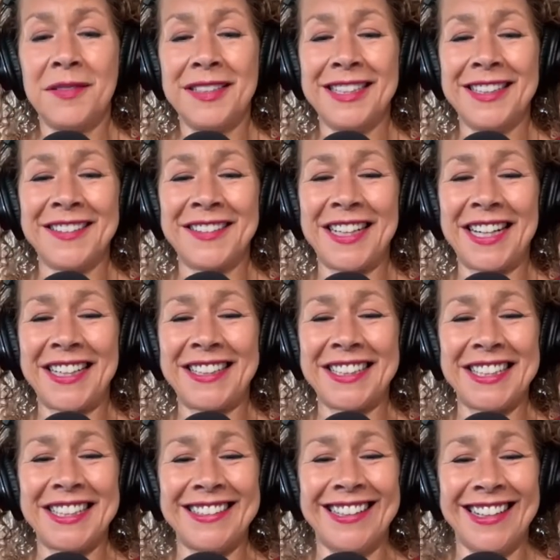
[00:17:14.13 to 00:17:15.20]
Okay,
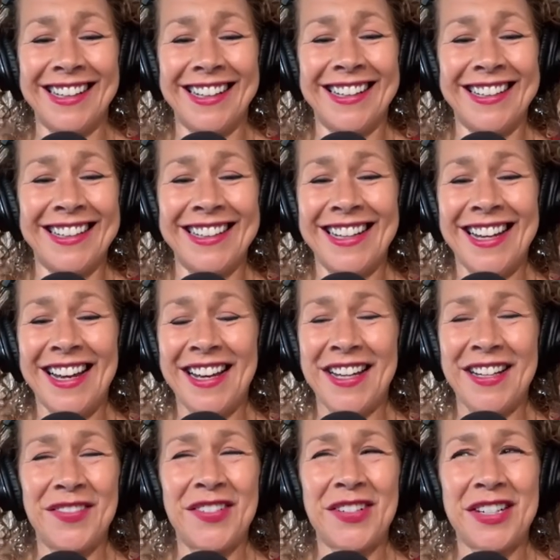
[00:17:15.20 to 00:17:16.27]
good.
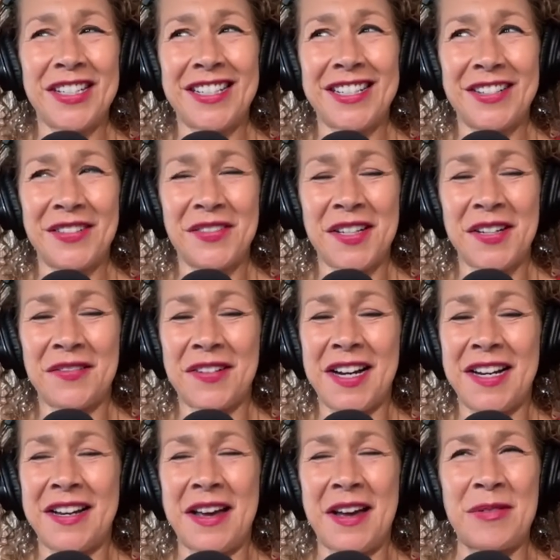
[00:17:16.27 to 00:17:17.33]
Of course they're doing it right
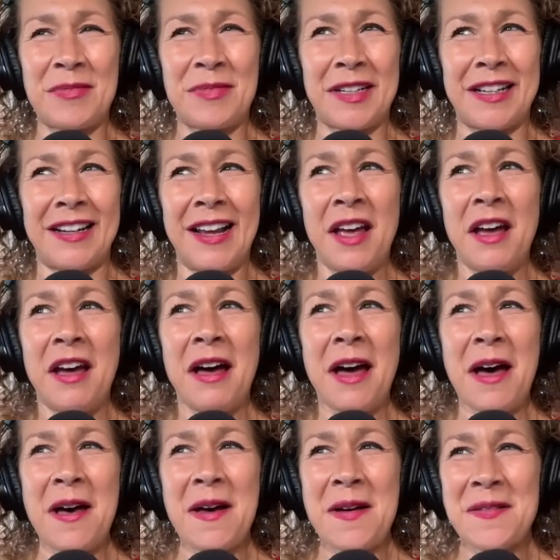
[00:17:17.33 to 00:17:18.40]
now, but
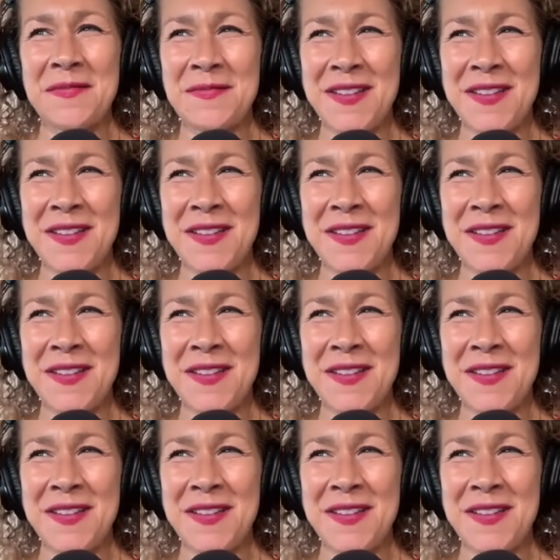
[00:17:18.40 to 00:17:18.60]
um